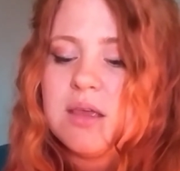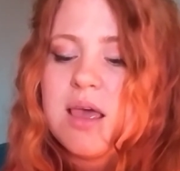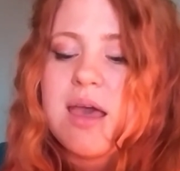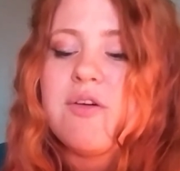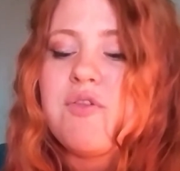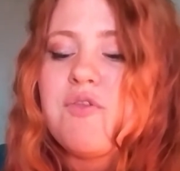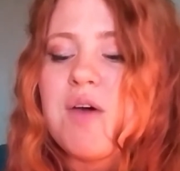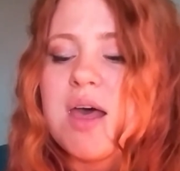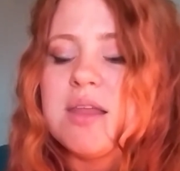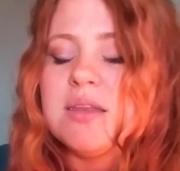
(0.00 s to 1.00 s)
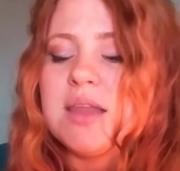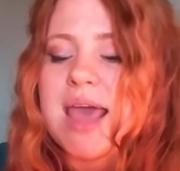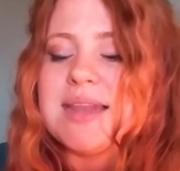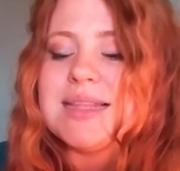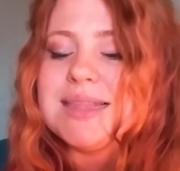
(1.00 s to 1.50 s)
Have fun
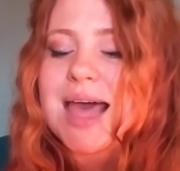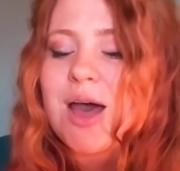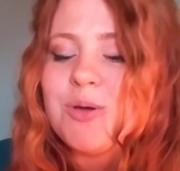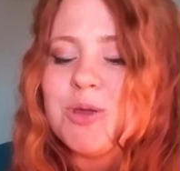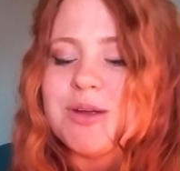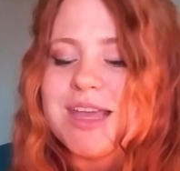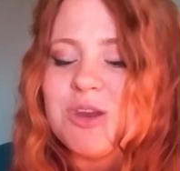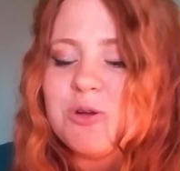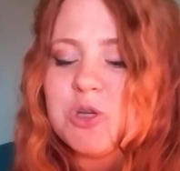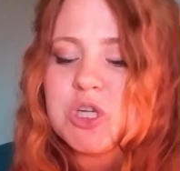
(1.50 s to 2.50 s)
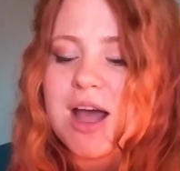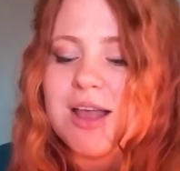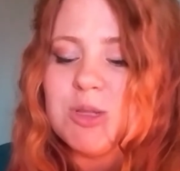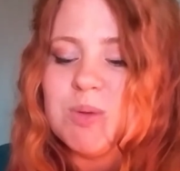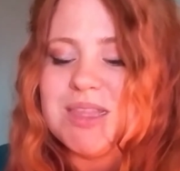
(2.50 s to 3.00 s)
and allow your inner
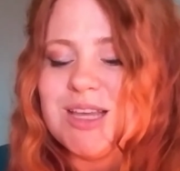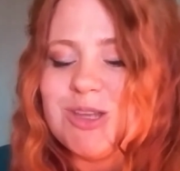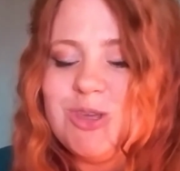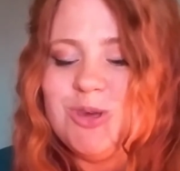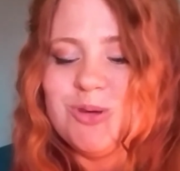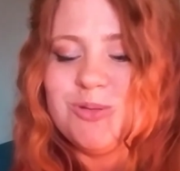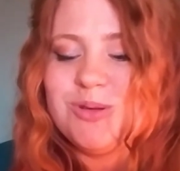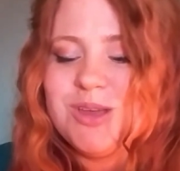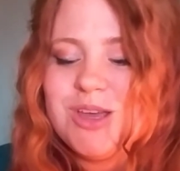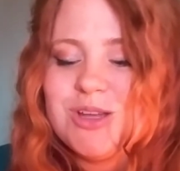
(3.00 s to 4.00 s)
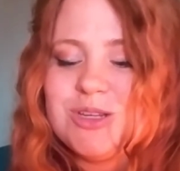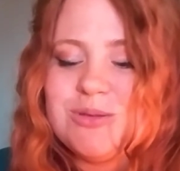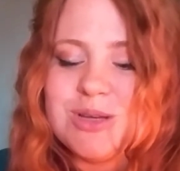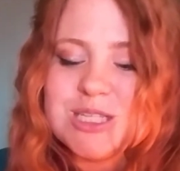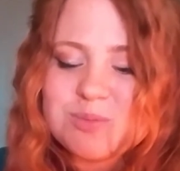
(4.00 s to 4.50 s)
child within you to
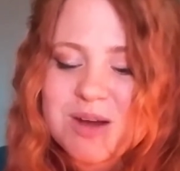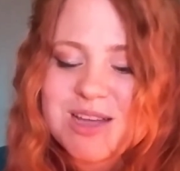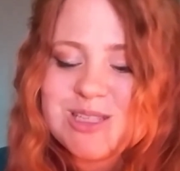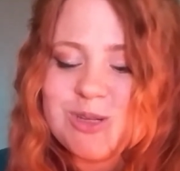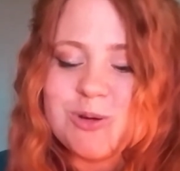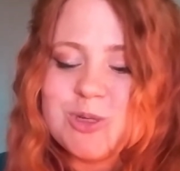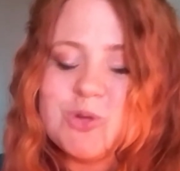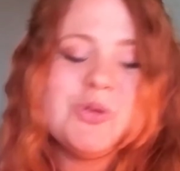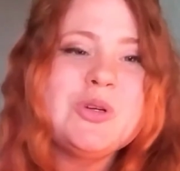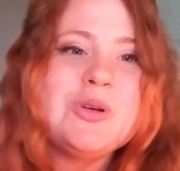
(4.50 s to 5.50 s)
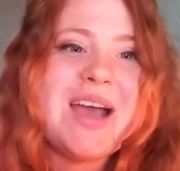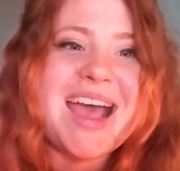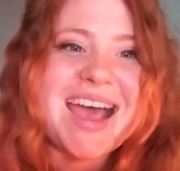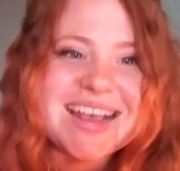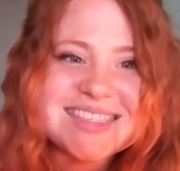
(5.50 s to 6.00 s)
express your true
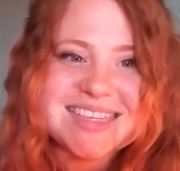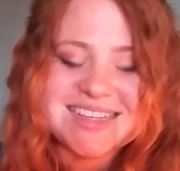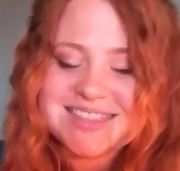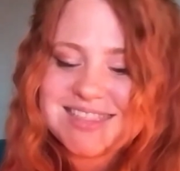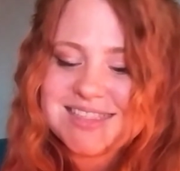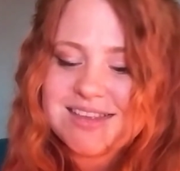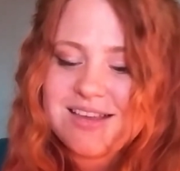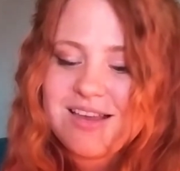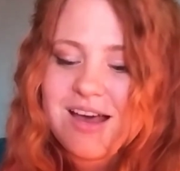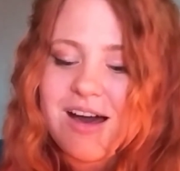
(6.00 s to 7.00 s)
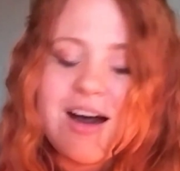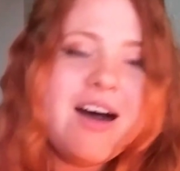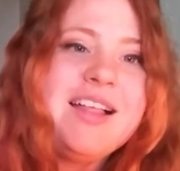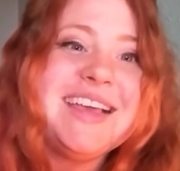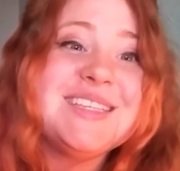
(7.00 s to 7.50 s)
essence.
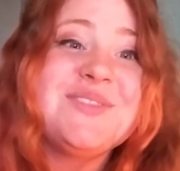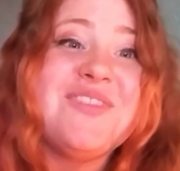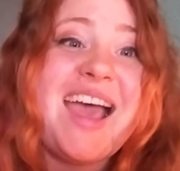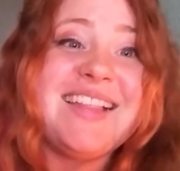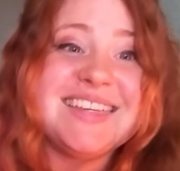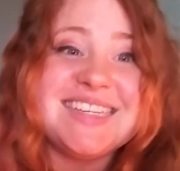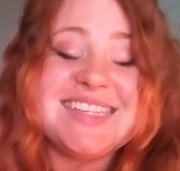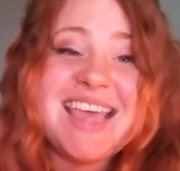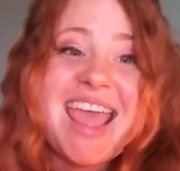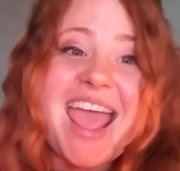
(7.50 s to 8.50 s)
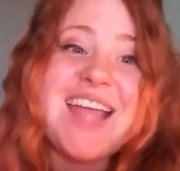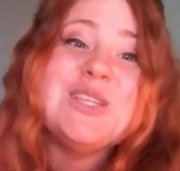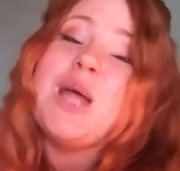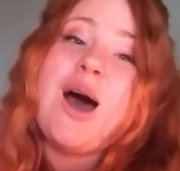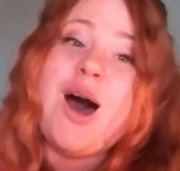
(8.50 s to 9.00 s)
All is valid.
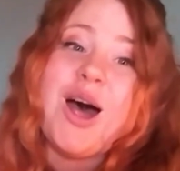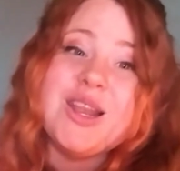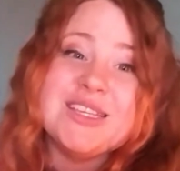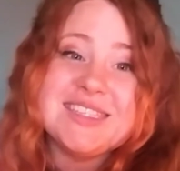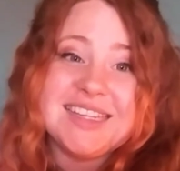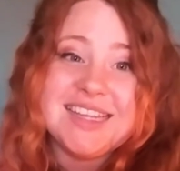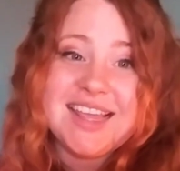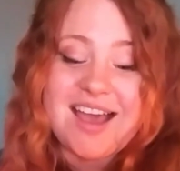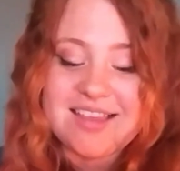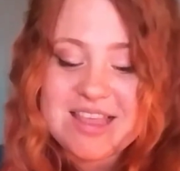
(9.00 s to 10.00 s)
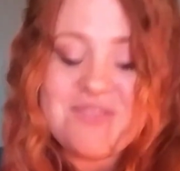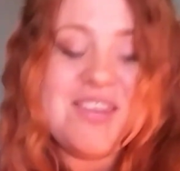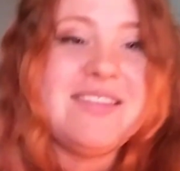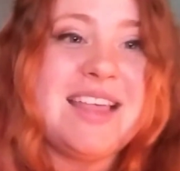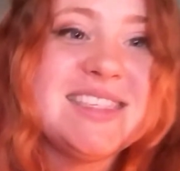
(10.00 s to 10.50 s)
And honestly, I love
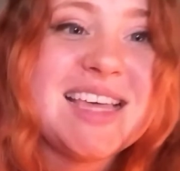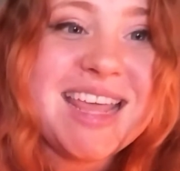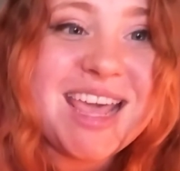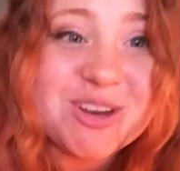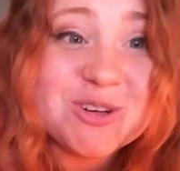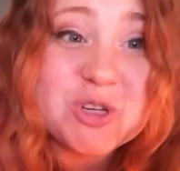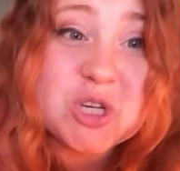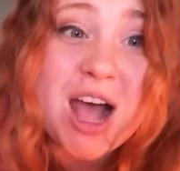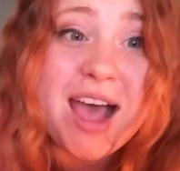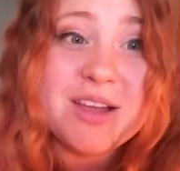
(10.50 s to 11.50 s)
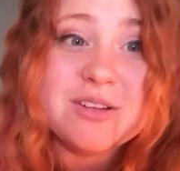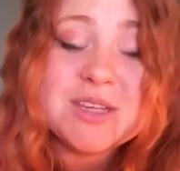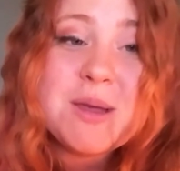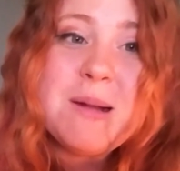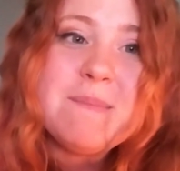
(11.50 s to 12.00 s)
that said inner
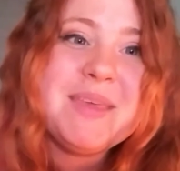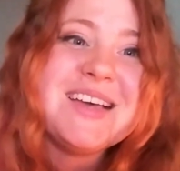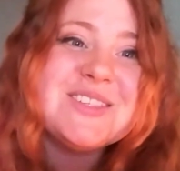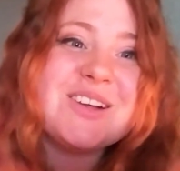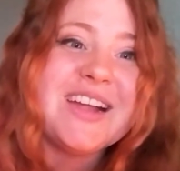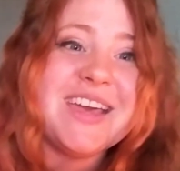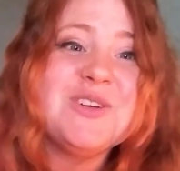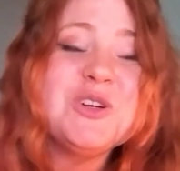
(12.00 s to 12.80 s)
child, because our inner